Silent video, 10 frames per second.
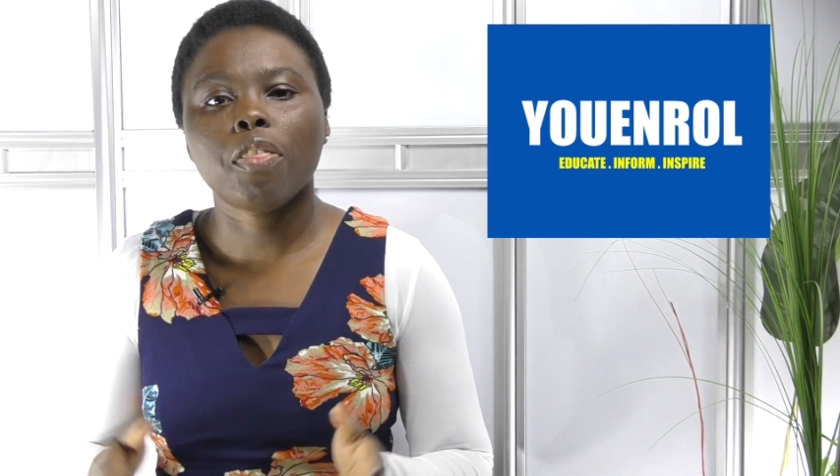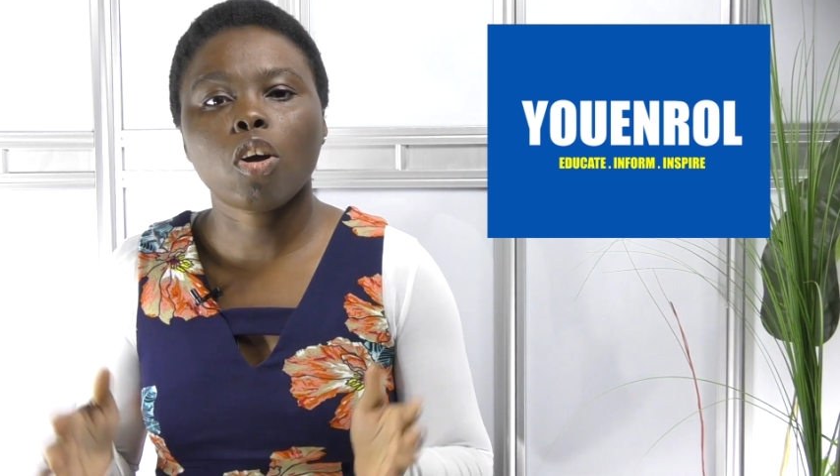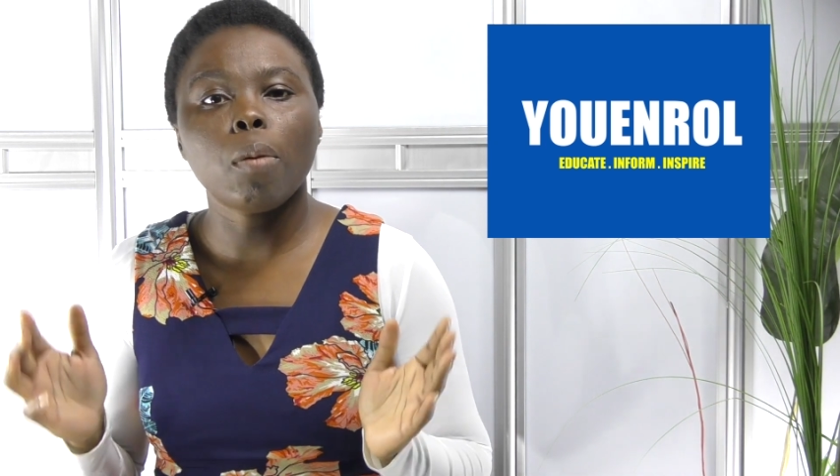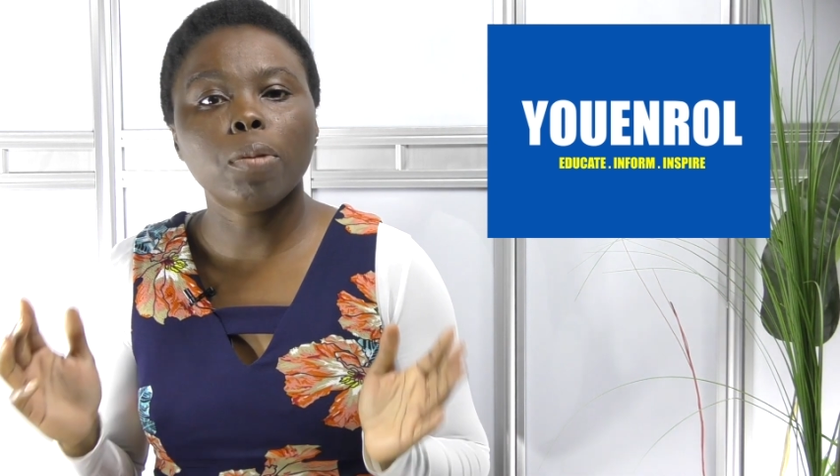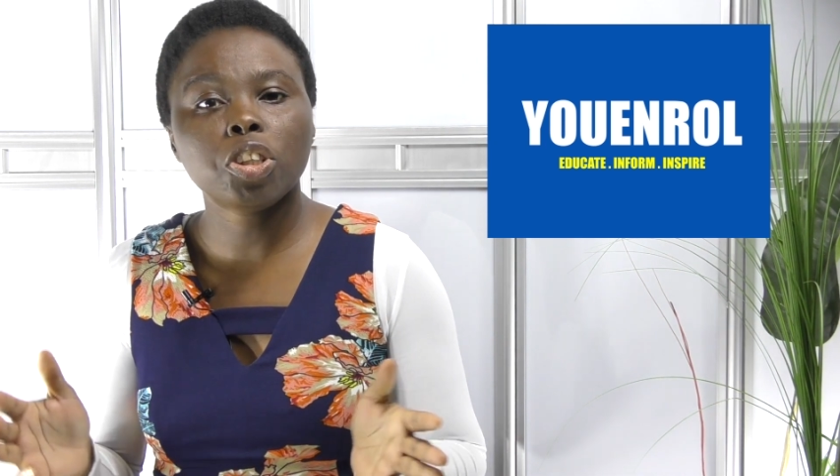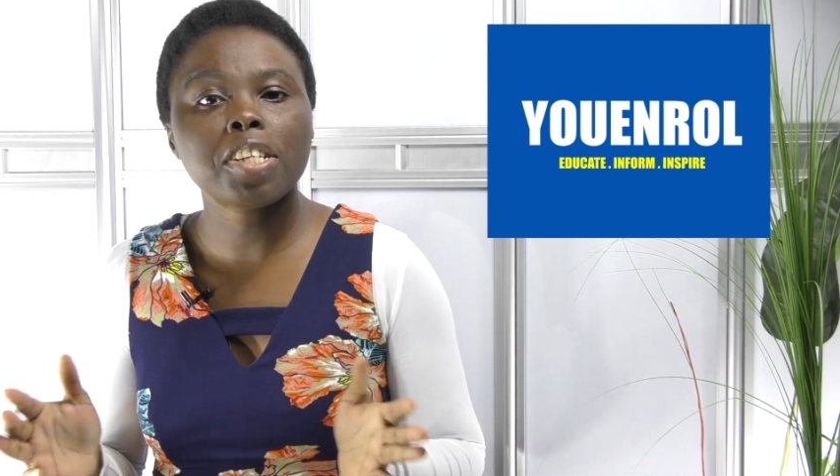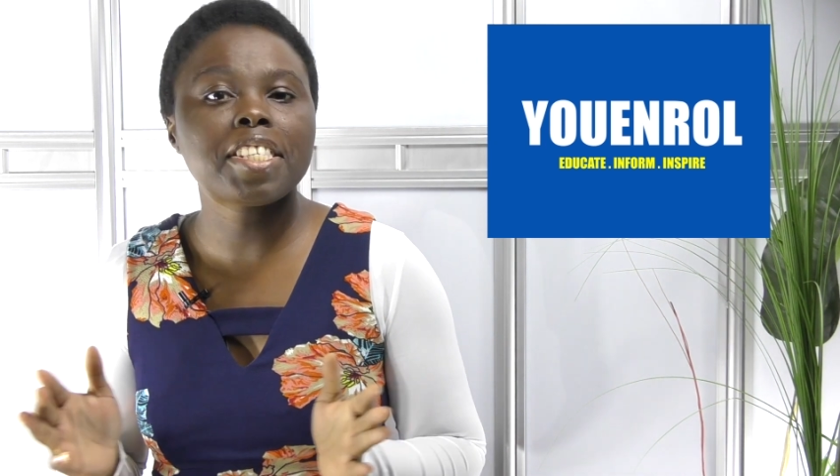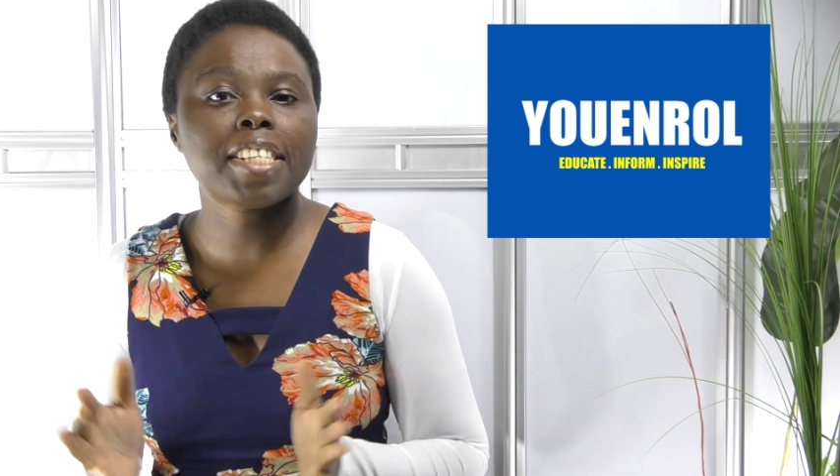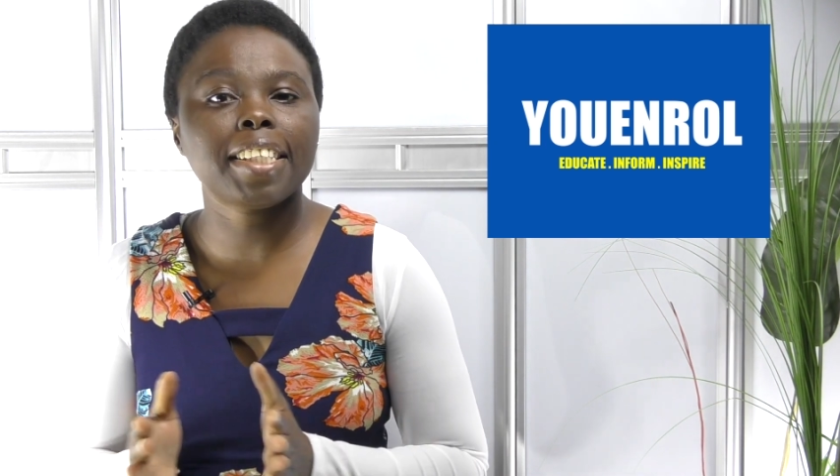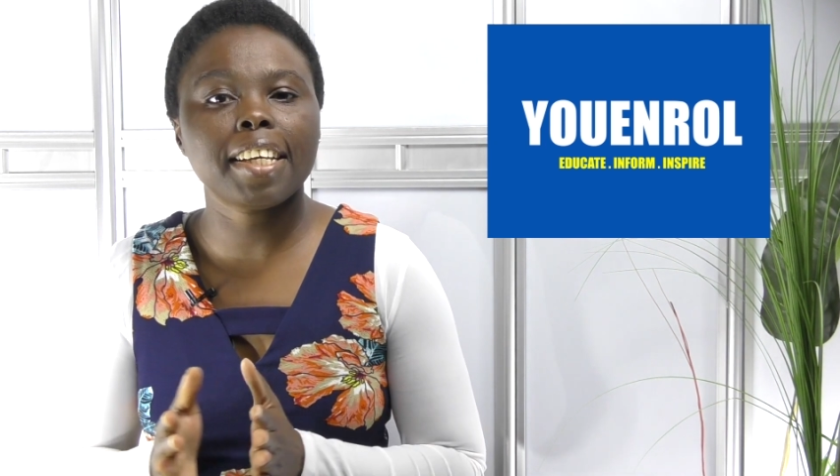the
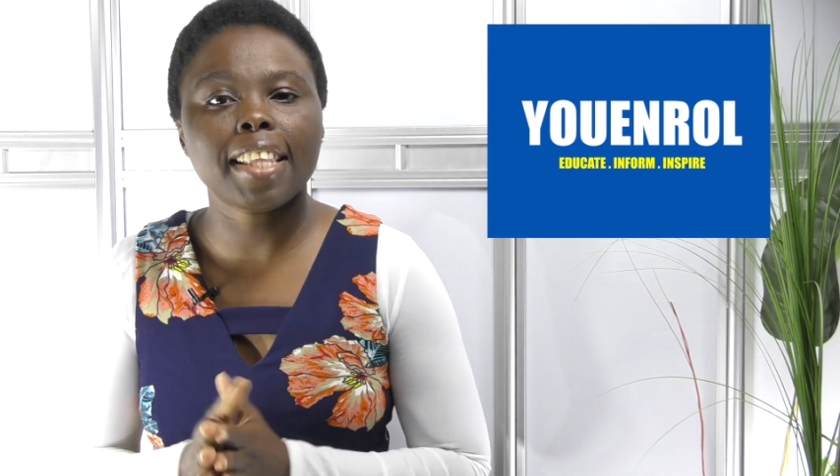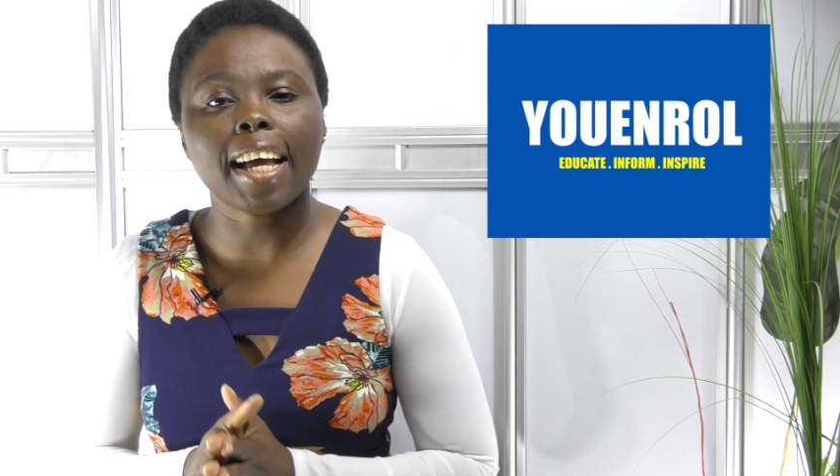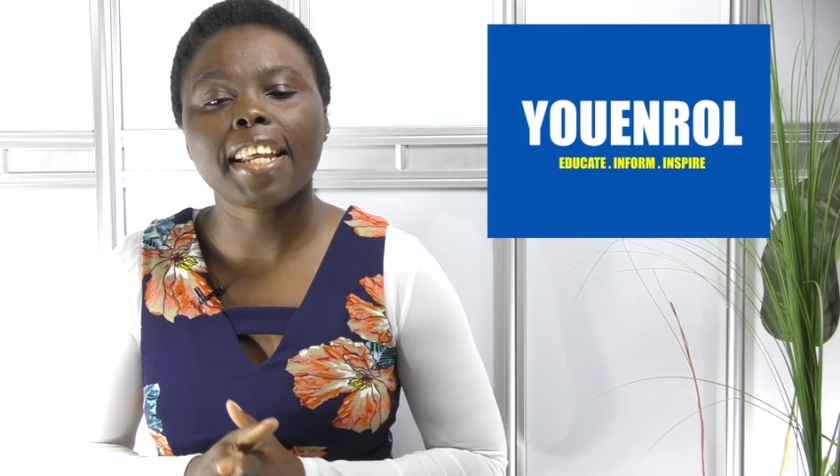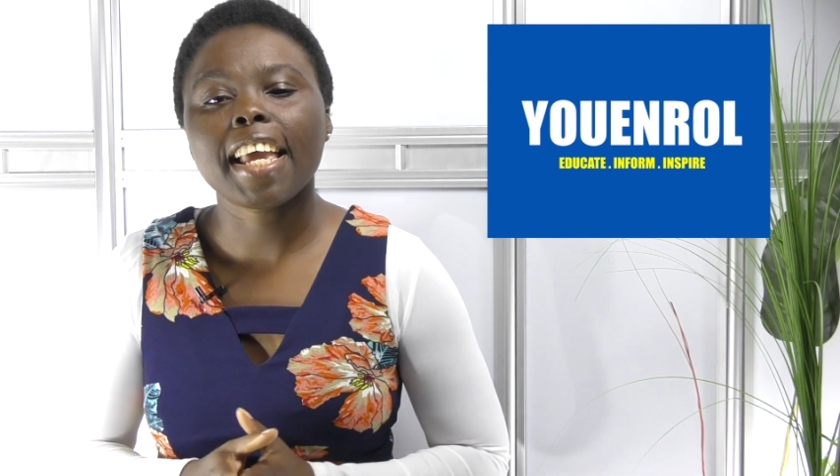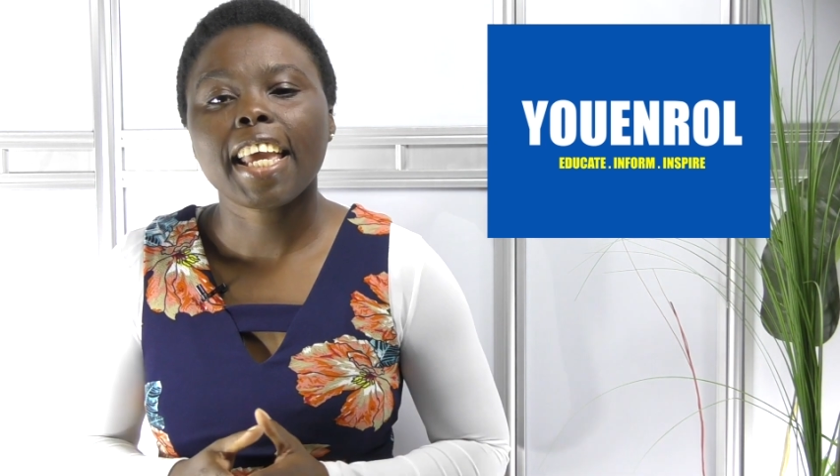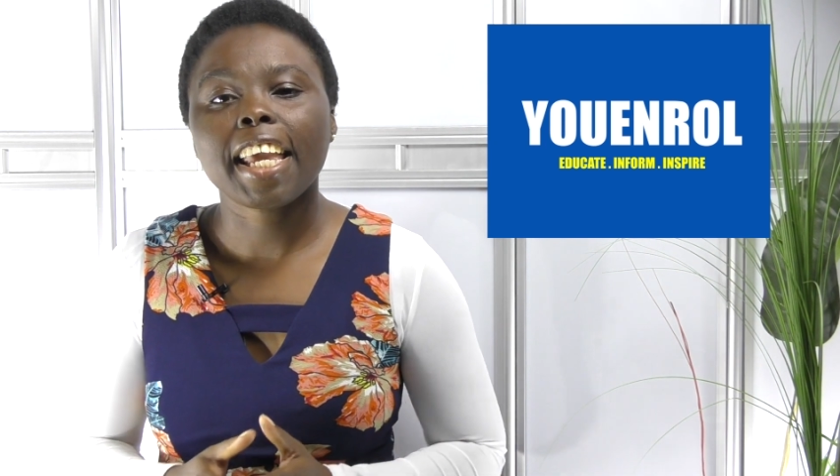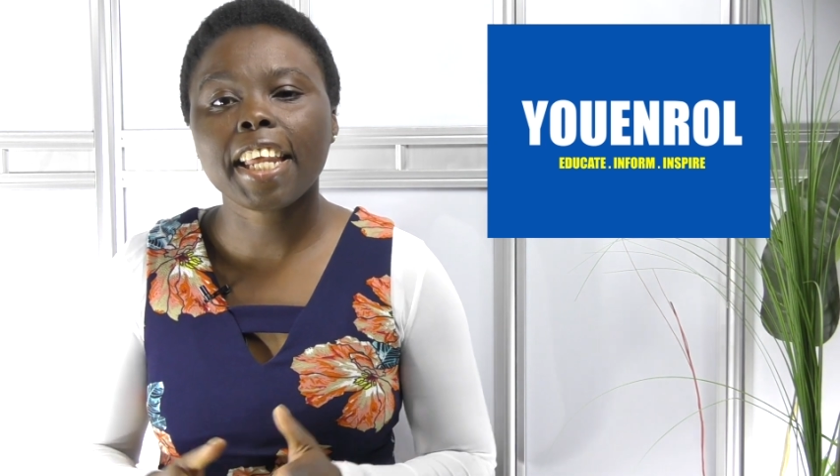Commission stated that